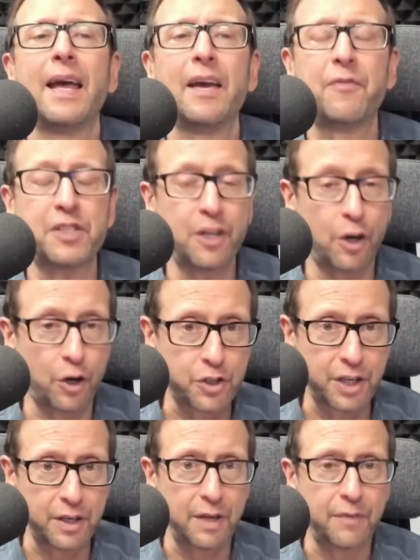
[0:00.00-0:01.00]
if it's
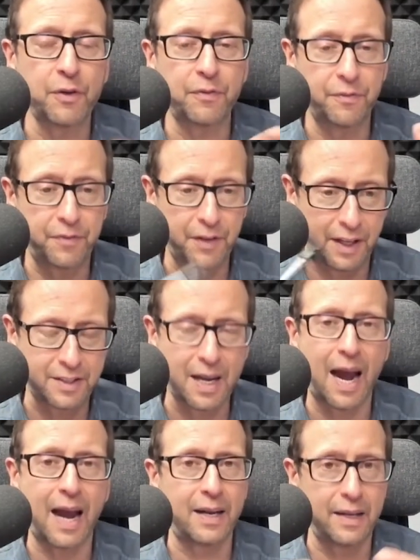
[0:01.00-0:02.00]
urgent, if you feel
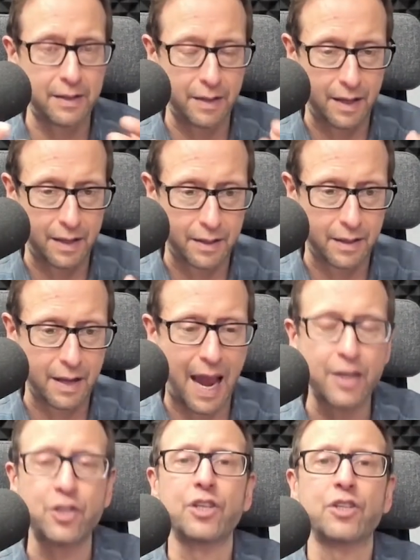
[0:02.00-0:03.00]
anxiety and
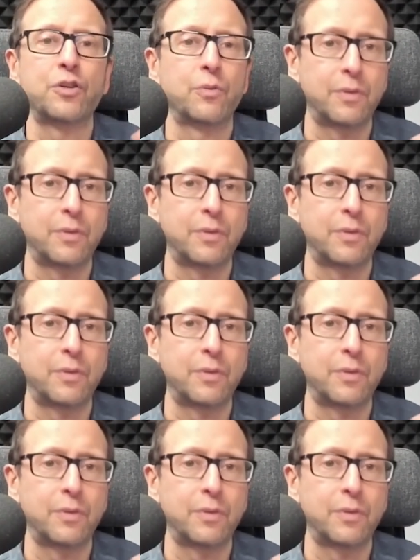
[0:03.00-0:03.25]
anxious,